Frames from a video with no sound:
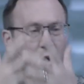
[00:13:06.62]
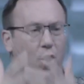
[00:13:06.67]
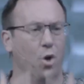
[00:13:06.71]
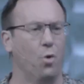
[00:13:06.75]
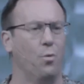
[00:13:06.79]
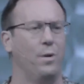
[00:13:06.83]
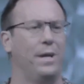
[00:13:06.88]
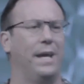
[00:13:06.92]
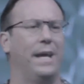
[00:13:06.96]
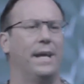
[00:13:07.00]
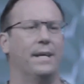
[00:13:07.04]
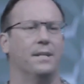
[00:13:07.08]
who
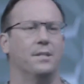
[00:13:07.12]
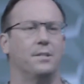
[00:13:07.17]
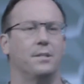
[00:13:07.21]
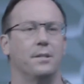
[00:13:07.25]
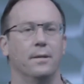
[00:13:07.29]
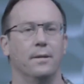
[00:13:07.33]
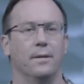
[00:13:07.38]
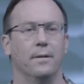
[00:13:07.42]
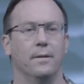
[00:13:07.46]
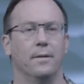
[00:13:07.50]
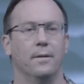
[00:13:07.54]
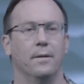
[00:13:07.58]
he is.
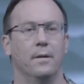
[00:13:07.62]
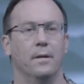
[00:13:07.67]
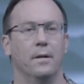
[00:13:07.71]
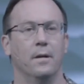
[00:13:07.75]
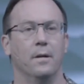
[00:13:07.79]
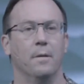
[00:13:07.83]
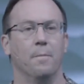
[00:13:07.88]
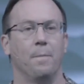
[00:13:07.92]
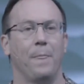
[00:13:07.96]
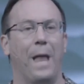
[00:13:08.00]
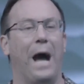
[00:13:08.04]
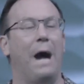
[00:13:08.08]

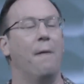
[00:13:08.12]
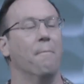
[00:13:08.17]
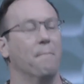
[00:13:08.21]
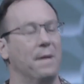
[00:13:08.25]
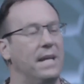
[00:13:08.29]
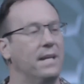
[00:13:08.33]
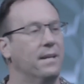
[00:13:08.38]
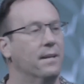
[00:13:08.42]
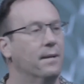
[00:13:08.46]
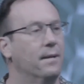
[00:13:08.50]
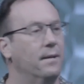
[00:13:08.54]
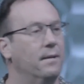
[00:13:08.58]
I
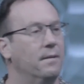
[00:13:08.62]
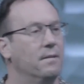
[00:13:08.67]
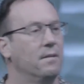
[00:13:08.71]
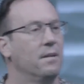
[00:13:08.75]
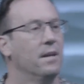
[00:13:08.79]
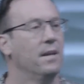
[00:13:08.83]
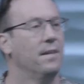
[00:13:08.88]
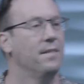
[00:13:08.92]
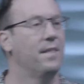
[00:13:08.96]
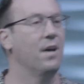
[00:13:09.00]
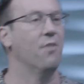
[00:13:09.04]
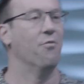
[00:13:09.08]
mean,
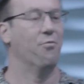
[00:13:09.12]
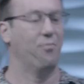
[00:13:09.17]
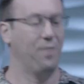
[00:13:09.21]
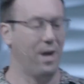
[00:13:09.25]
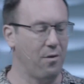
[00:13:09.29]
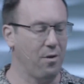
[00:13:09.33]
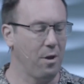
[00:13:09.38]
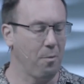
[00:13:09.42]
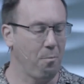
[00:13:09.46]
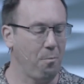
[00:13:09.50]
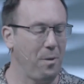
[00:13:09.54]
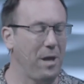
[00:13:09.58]
the
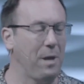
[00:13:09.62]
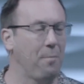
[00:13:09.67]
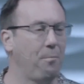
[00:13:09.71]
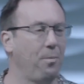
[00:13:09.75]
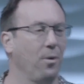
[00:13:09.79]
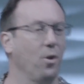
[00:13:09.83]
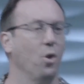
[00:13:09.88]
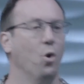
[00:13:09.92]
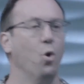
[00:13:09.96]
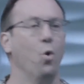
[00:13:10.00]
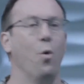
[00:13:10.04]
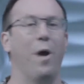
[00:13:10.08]
very
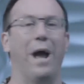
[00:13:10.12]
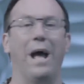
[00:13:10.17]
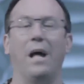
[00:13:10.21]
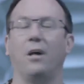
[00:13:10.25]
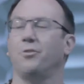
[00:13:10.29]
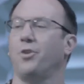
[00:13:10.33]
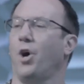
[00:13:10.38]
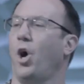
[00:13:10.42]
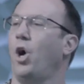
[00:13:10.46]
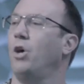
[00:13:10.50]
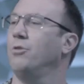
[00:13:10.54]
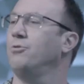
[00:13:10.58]
people who
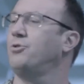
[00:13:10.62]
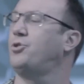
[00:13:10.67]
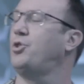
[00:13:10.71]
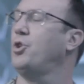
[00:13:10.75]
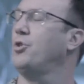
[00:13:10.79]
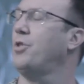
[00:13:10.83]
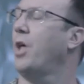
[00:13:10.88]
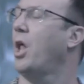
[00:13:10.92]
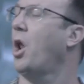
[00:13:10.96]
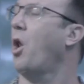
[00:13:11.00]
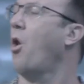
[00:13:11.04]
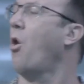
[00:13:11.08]
held onto
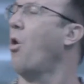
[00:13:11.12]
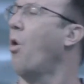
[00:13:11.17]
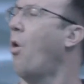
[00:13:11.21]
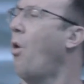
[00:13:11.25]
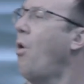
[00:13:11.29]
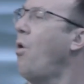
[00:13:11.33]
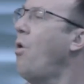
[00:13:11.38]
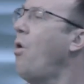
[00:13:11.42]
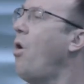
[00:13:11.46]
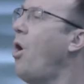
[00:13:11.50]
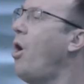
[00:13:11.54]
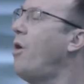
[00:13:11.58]
the
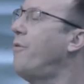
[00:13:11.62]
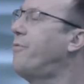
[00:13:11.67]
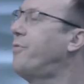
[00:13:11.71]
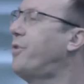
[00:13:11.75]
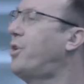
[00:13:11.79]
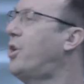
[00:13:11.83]
law of